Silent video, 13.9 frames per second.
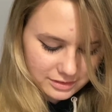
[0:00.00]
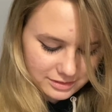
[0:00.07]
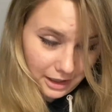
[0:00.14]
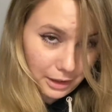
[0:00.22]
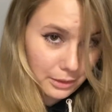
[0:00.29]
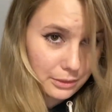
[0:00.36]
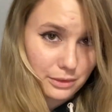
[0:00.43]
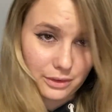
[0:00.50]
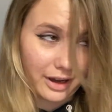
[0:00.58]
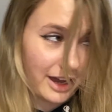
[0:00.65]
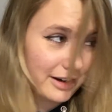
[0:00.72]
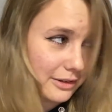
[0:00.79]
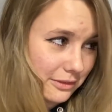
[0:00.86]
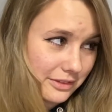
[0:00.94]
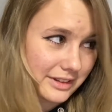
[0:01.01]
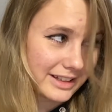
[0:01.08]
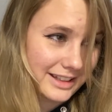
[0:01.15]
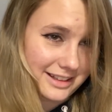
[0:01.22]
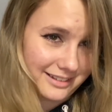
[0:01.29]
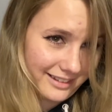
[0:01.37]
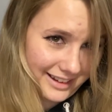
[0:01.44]
I don't know. I don't think
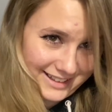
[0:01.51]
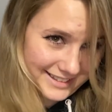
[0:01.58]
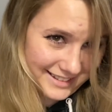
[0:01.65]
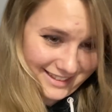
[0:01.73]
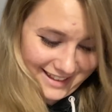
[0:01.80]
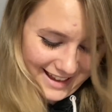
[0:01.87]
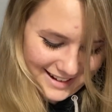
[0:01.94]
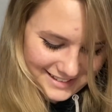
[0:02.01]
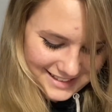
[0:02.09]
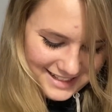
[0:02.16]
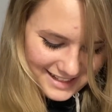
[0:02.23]
he liked that.